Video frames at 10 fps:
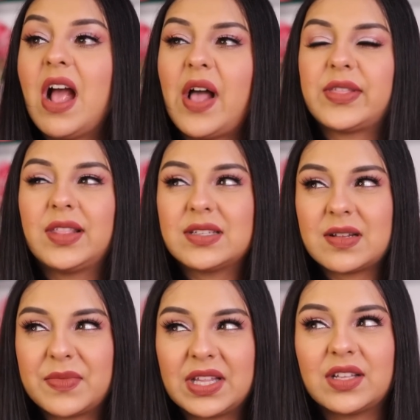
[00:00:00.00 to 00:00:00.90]
And then there's
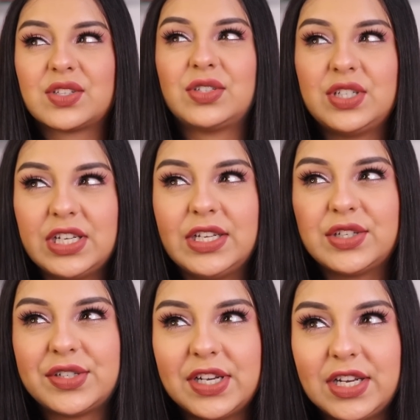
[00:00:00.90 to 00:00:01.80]
something that's really,
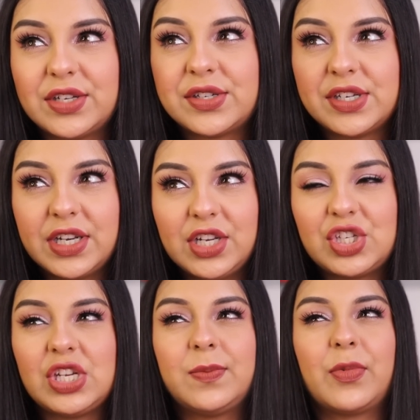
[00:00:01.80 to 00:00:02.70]
really, really cheap.